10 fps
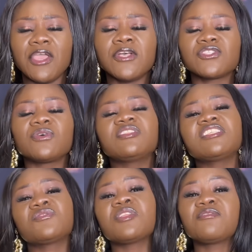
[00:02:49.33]
So this
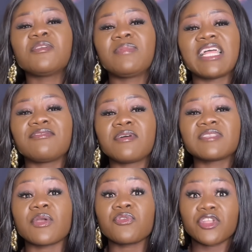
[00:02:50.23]
is one of the platforms
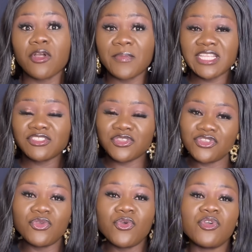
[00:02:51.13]
I would recommend to
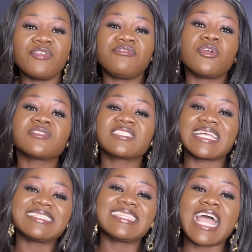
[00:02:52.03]
you if you're
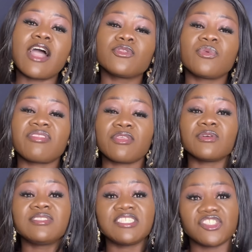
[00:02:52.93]
starting out with your
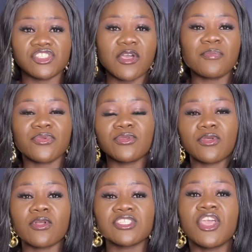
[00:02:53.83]
digital
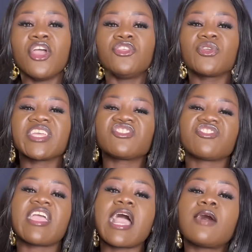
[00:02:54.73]
products. You can
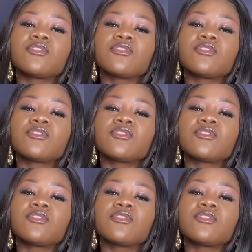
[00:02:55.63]
try out